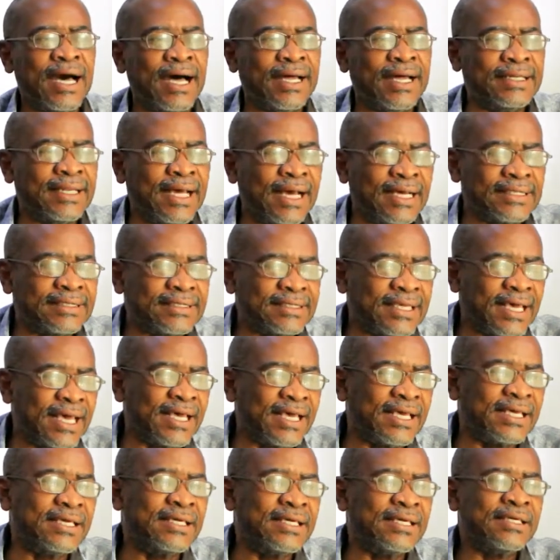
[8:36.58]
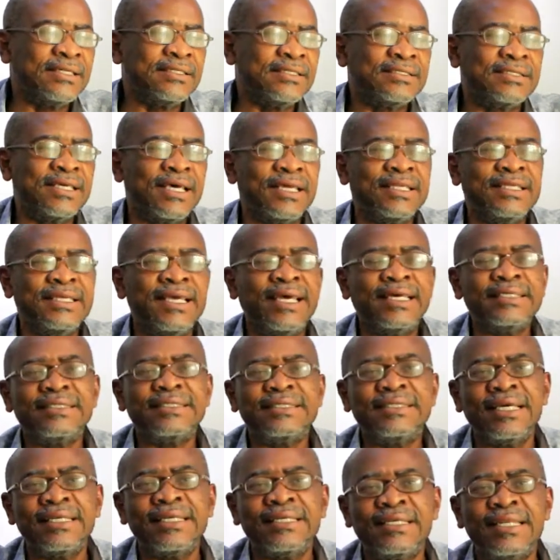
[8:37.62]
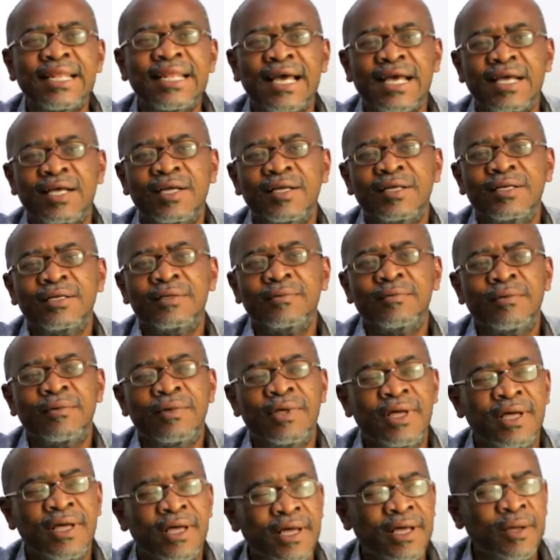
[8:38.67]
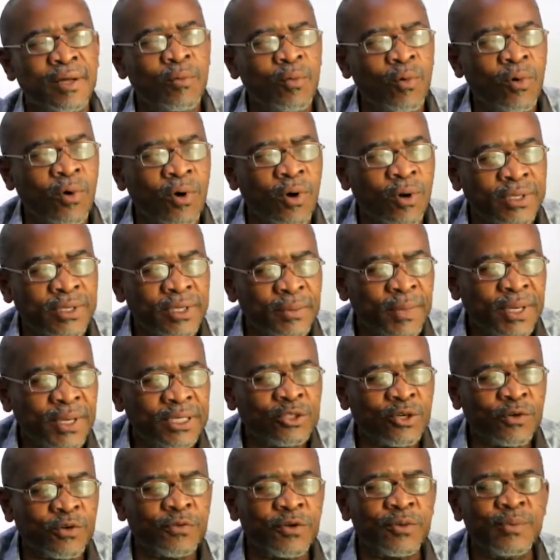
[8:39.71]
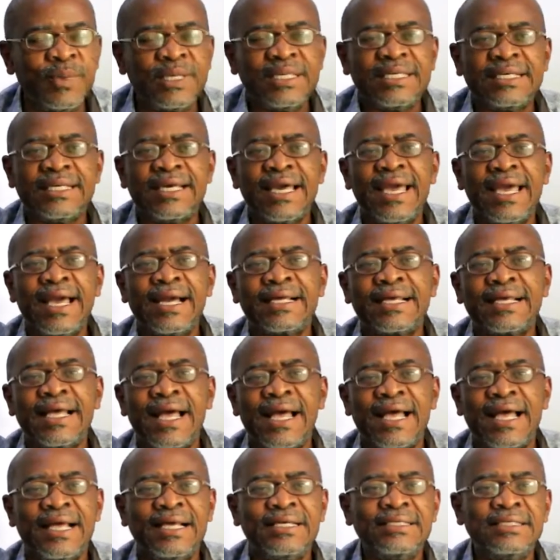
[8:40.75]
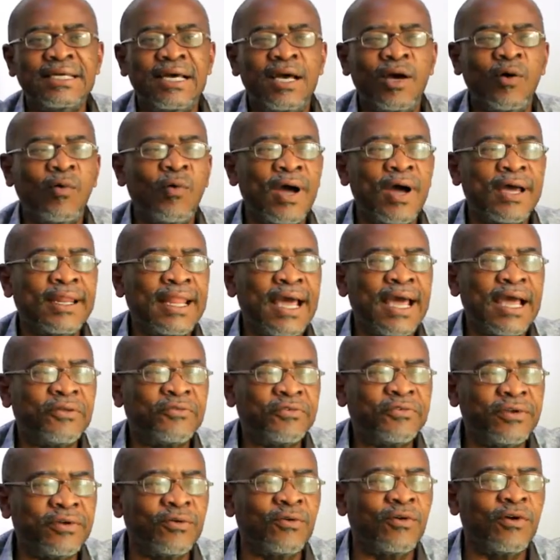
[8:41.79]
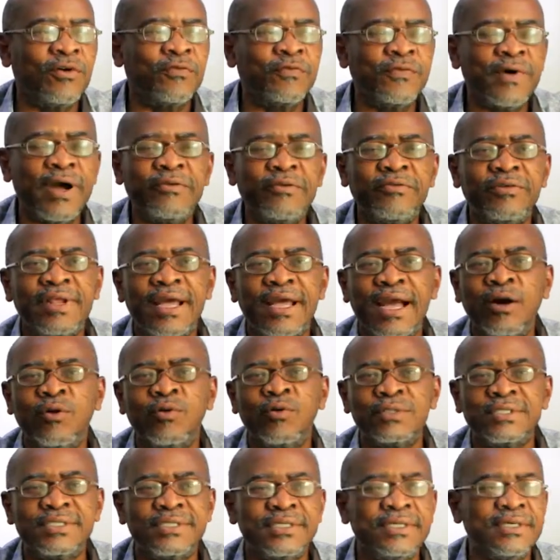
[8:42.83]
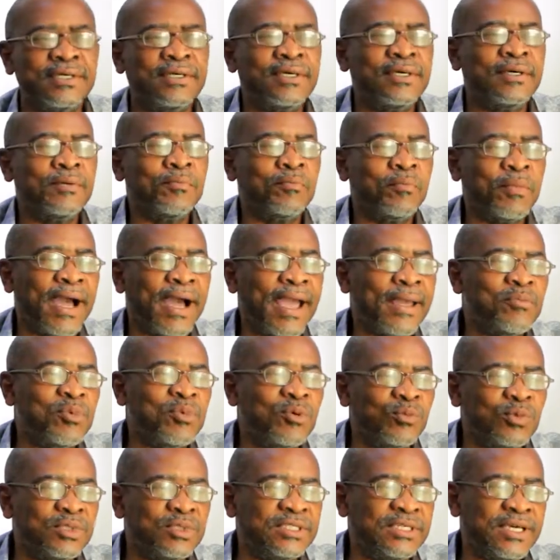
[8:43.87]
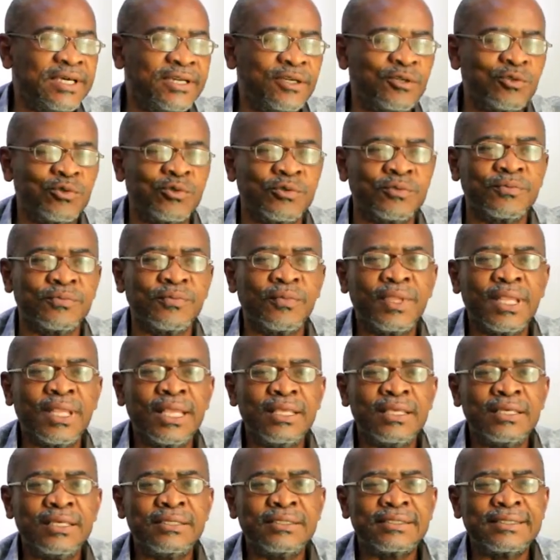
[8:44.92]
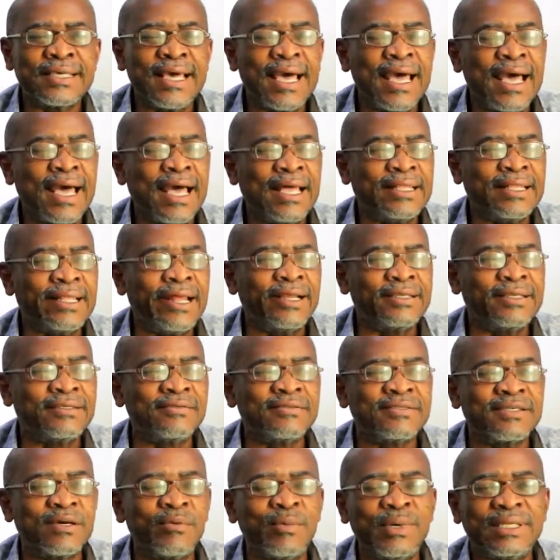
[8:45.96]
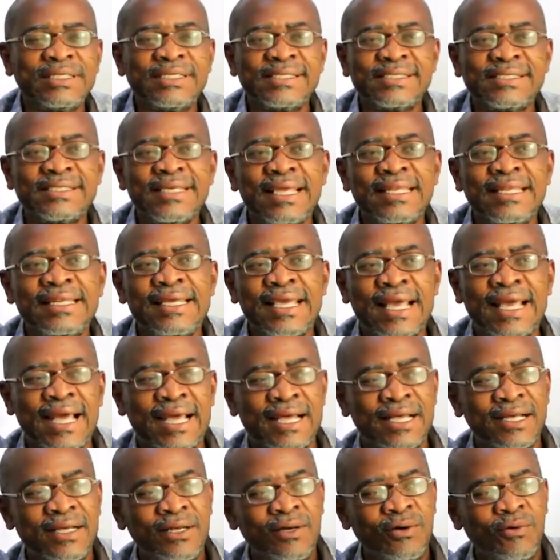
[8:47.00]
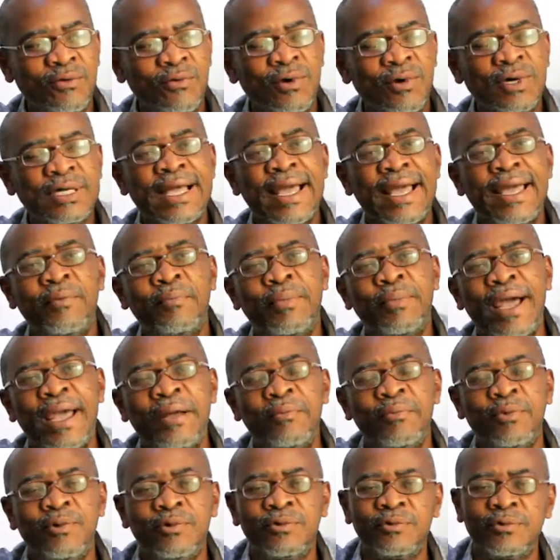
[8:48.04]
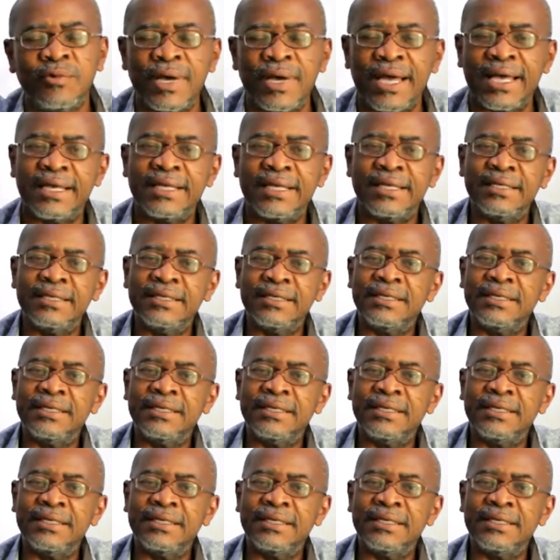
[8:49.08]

and I say the SCNA, or you bet so from the Kayaka, and one I think of what I could see Bible moody and so. Sana I do somewhere to send me a okay Bible noir,